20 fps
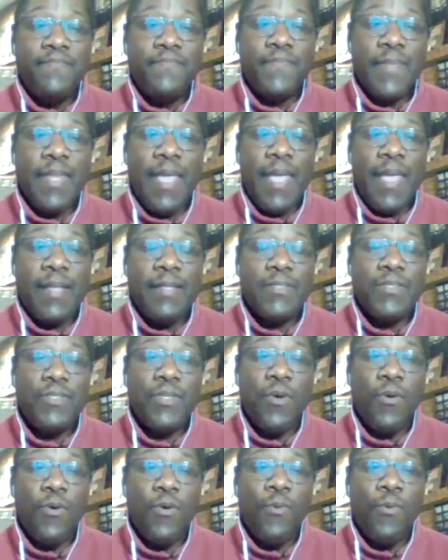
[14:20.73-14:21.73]
And
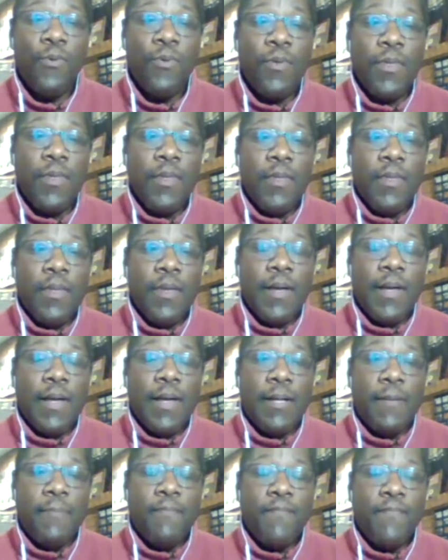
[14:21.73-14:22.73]
so
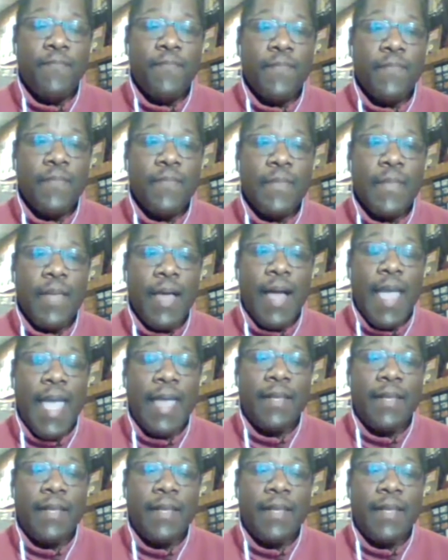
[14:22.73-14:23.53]
I had